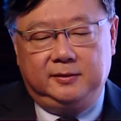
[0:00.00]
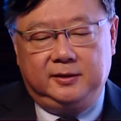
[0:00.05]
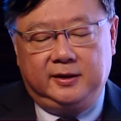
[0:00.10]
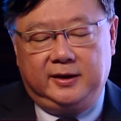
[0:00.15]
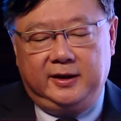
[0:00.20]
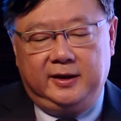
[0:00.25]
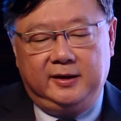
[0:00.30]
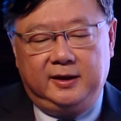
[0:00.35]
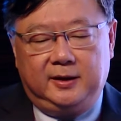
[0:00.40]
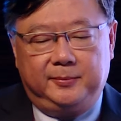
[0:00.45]

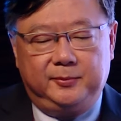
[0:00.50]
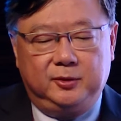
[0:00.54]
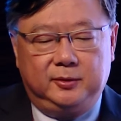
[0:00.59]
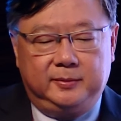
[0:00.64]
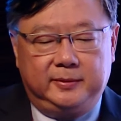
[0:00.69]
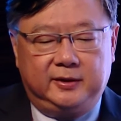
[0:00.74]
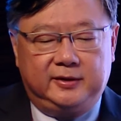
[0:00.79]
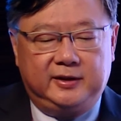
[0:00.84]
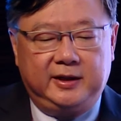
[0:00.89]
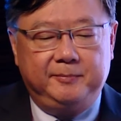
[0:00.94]
again up to
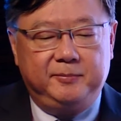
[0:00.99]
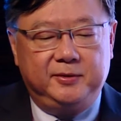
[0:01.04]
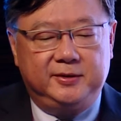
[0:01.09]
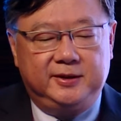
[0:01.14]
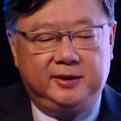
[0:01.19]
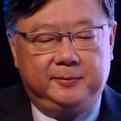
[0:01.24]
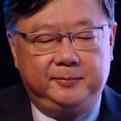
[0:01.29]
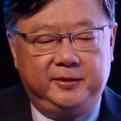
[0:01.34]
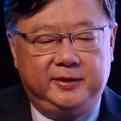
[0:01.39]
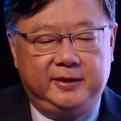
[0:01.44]
about
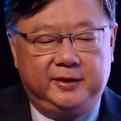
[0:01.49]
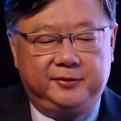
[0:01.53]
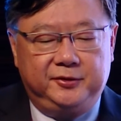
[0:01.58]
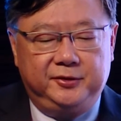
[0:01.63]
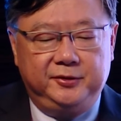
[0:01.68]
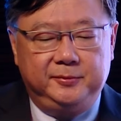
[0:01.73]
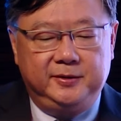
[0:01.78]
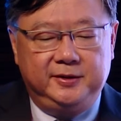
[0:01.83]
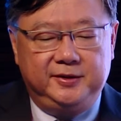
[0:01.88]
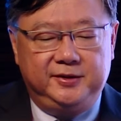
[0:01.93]
10% of pediatric
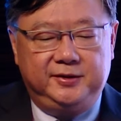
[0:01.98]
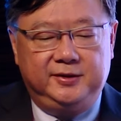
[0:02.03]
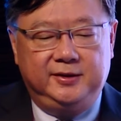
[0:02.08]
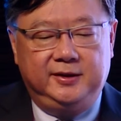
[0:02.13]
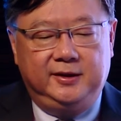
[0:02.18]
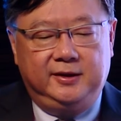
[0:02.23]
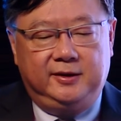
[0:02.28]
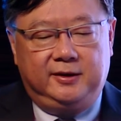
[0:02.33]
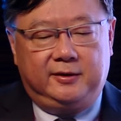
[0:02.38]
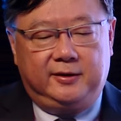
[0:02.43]
tumors,
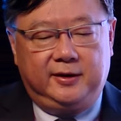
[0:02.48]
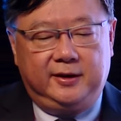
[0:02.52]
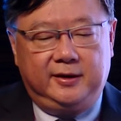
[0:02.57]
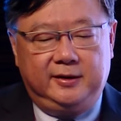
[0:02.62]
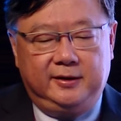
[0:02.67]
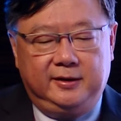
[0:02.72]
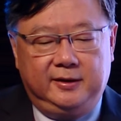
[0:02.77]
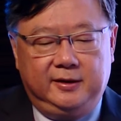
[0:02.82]
right?